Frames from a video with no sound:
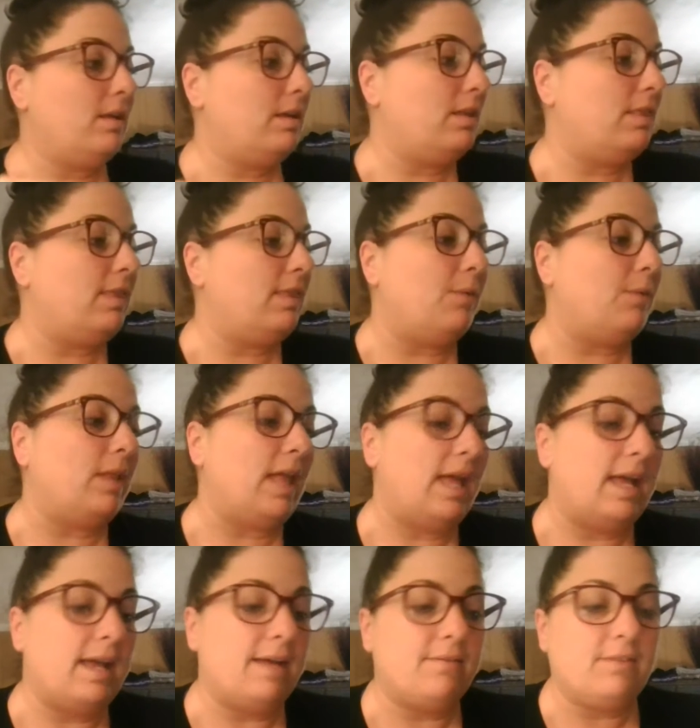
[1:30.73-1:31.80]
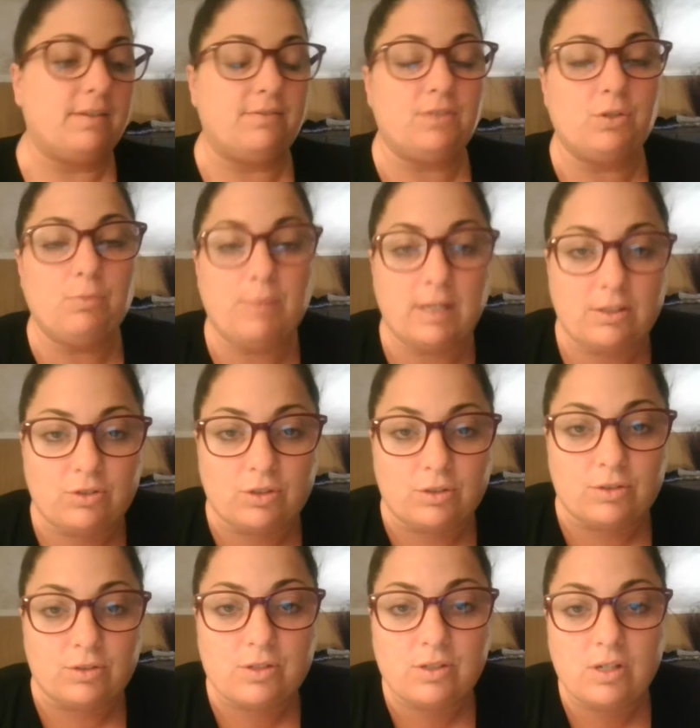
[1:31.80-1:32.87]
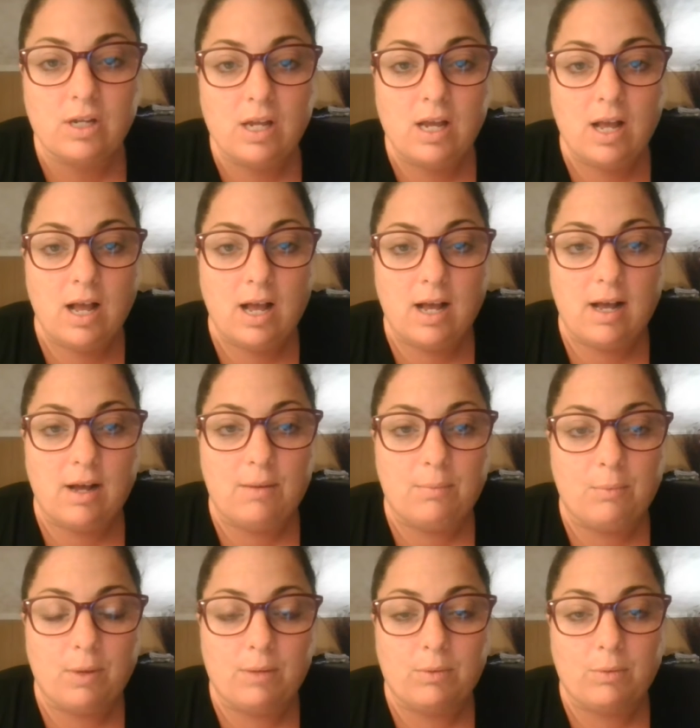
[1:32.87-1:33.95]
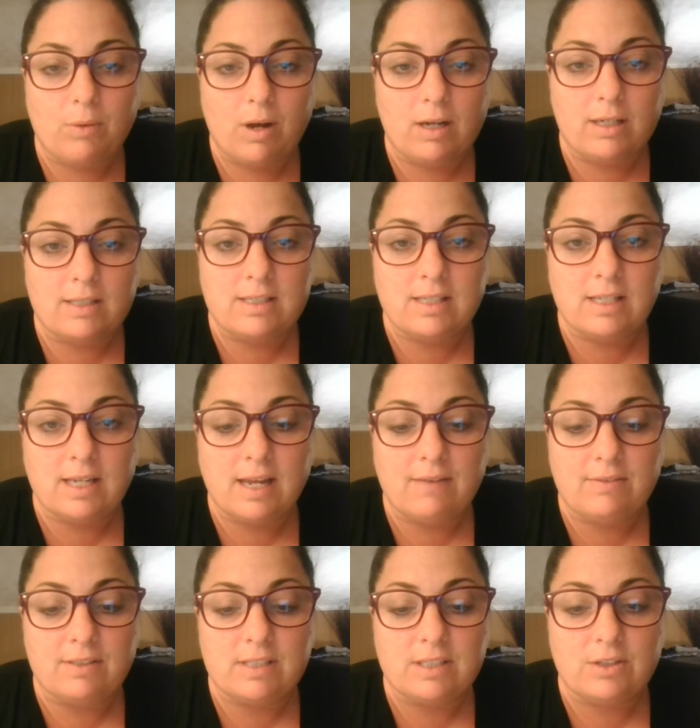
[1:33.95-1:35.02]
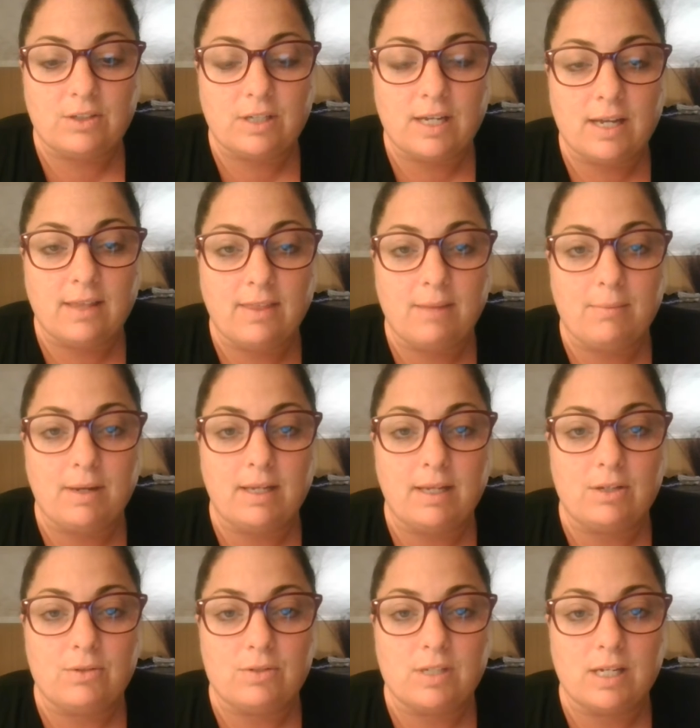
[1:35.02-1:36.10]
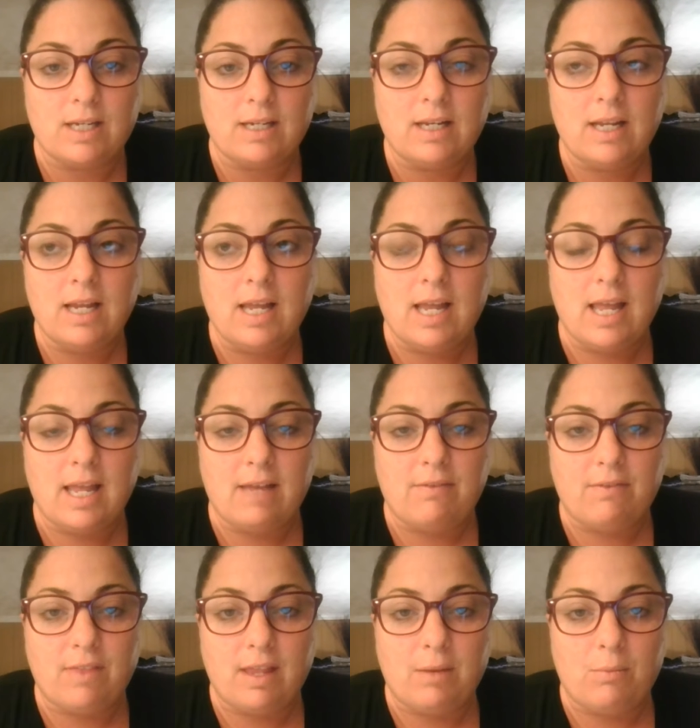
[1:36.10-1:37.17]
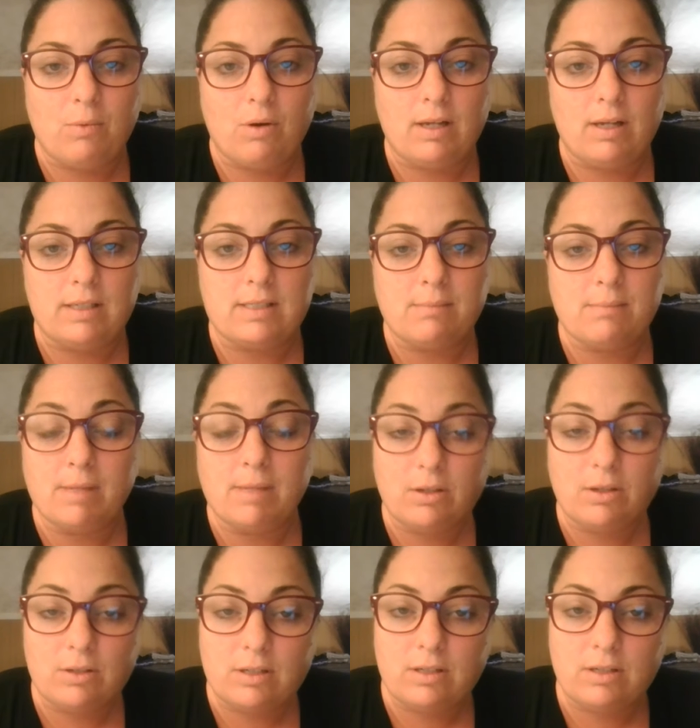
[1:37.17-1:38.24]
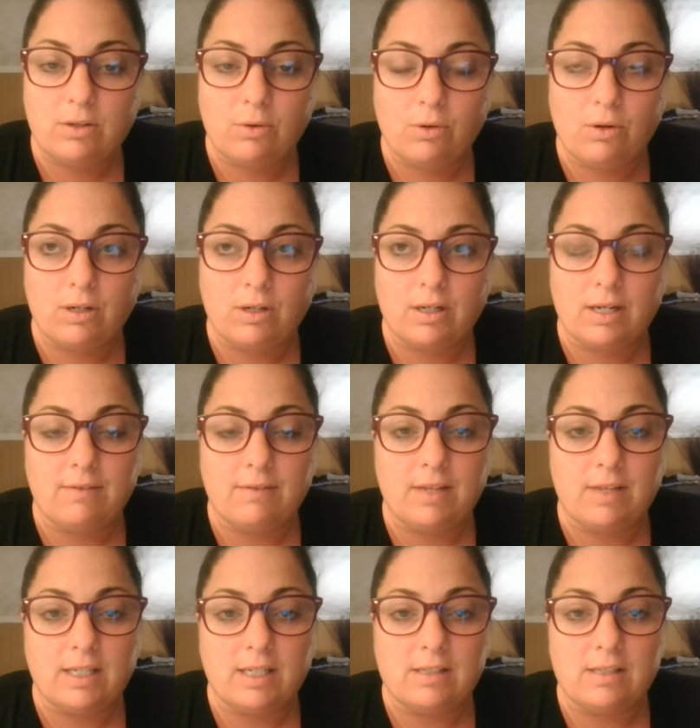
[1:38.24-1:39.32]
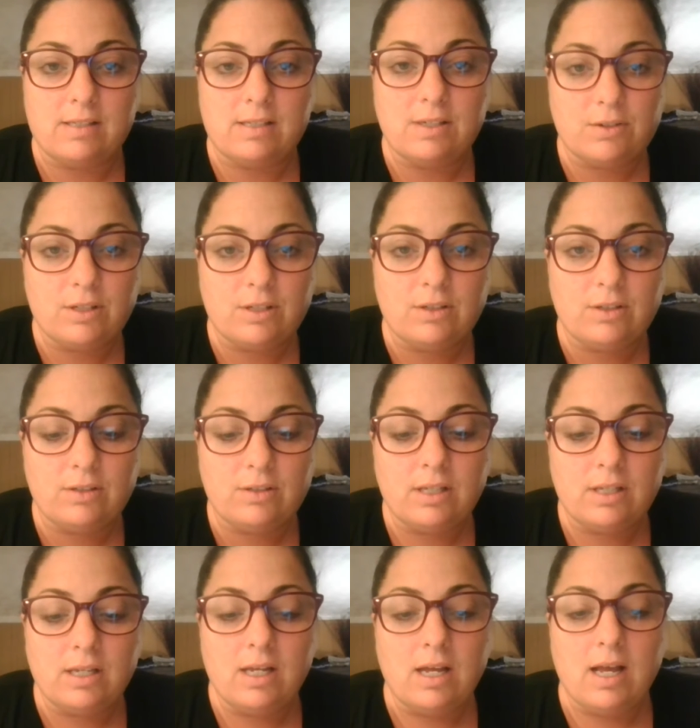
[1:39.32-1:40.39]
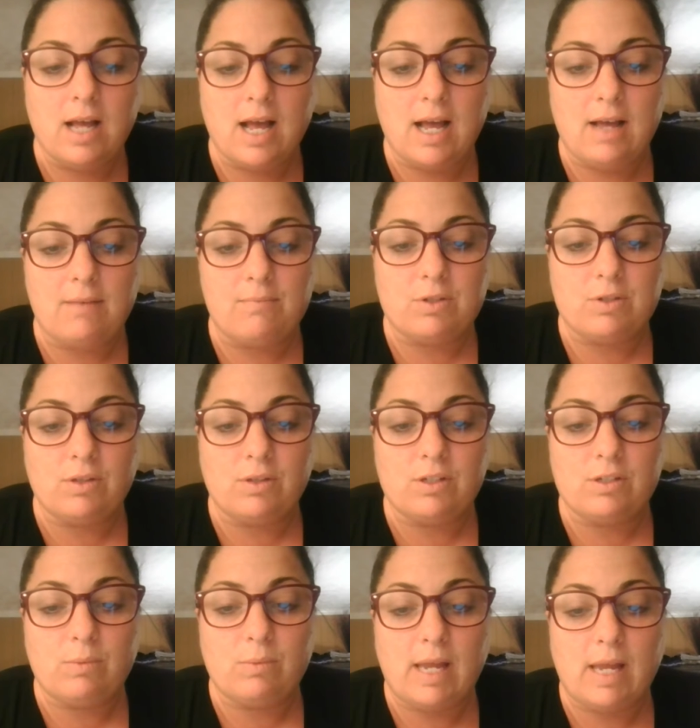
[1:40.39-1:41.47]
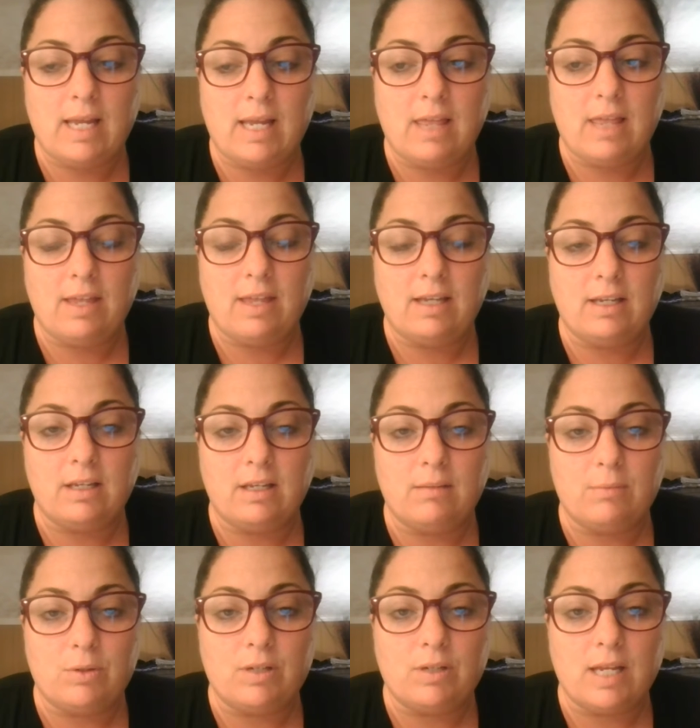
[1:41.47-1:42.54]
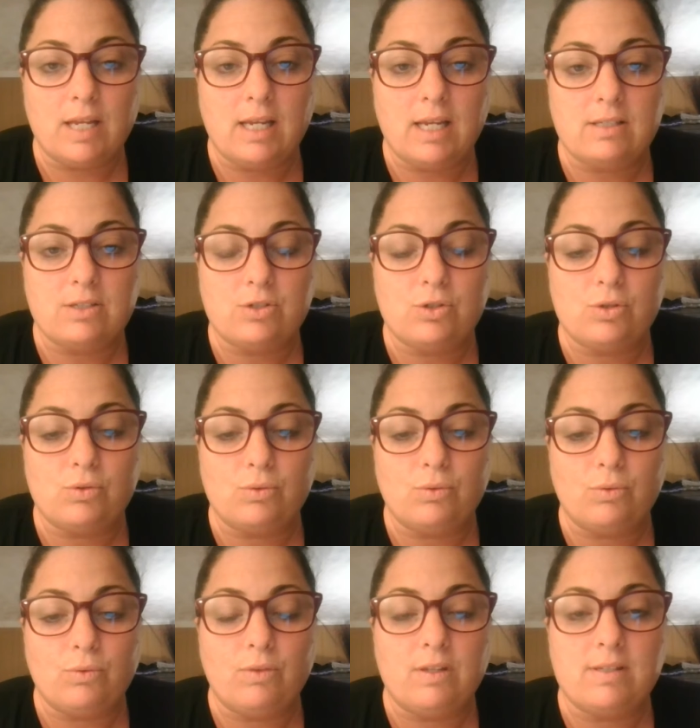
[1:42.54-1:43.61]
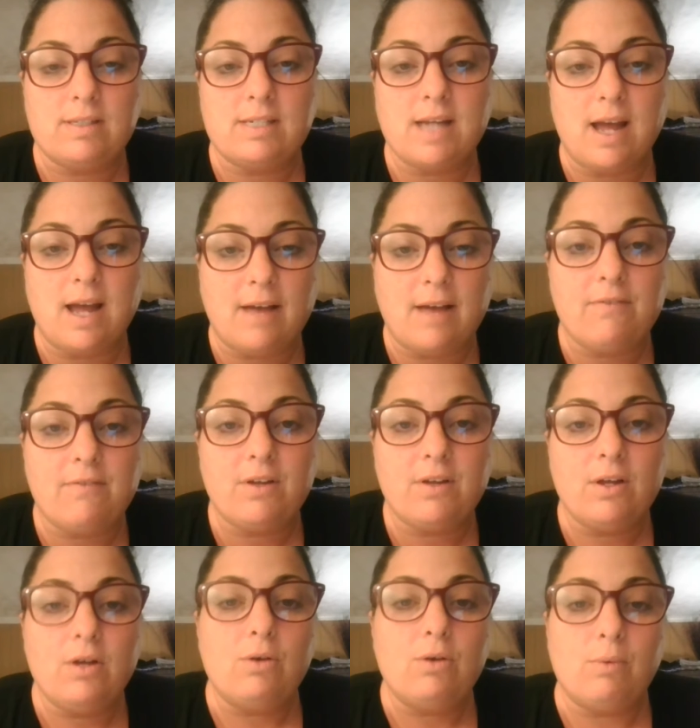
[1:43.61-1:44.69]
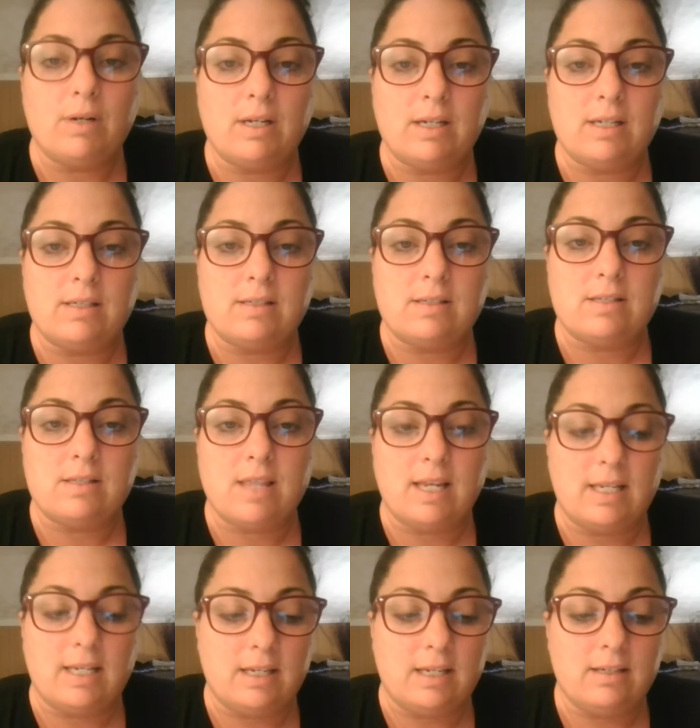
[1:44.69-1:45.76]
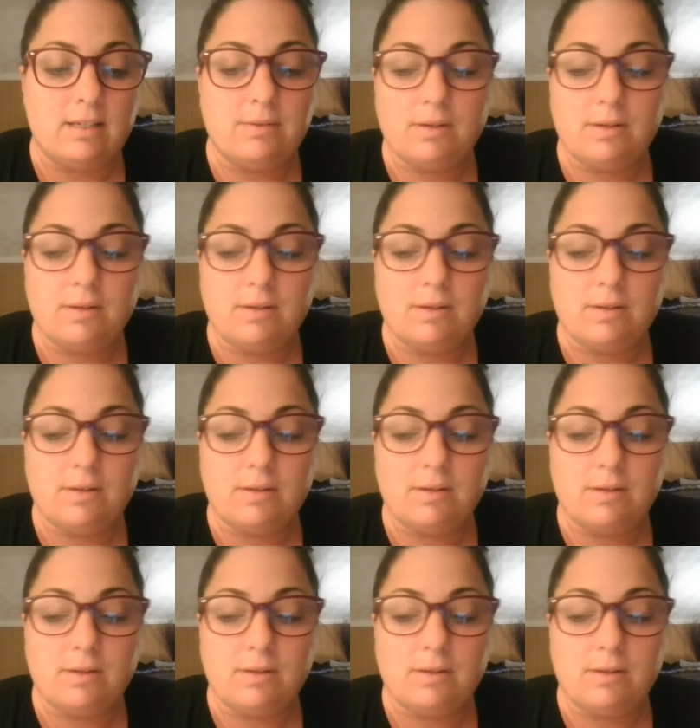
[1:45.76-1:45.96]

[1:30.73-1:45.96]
that will have a few pictures. When we're walking to the cafeteria, they might use it if they want milk or if they need cereal. So this way they can communicate to the staff what it is they need.